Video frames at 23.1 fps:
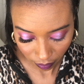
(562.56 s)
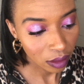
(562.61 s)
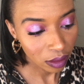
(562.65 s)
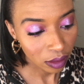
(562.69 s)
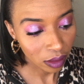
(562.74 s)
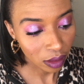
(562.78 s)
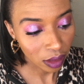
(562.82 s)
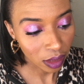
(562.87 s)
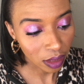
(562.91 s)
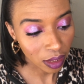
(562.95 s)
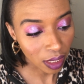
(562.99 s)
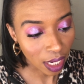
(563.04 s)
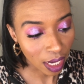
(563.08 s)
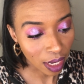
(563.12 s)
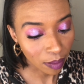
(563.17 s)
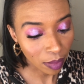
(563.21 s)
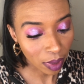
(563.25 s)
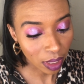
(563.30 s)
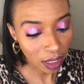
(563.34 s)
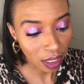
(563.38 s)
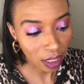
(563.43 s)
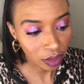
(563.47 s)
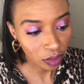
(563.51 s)
So I take
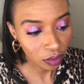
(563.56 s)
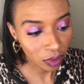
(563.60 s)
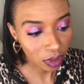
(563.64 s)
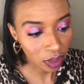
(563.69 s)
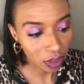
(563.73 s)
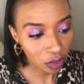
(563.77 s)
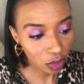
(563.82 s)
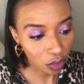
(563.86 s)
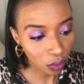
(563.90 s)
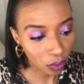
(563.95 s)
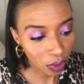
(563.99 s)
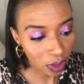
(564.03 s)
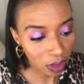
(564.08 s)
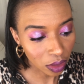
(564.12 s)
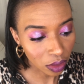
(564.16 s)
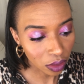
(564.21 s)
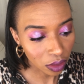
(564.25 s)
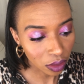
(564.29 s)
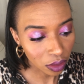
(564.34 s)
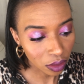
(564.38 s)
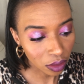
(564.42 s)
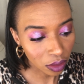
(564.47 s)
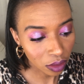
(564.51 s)
my lash with the
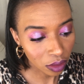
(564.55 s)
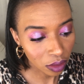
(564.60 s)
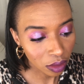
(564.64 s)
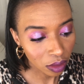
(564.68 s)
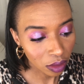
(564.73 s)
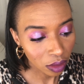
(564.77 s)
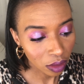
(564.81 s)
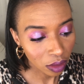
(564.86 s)
tweezers.